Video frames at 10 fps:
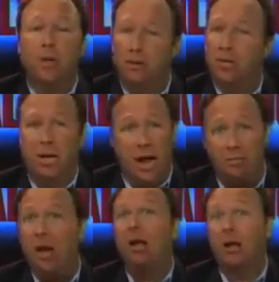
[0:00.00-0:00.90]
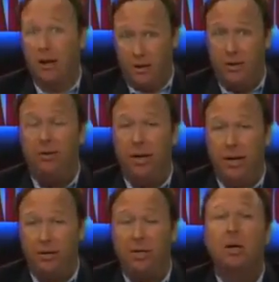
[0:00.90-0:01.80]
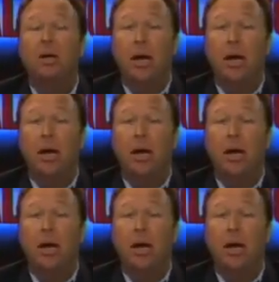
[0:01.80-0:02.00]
and said, I'm not going to do this,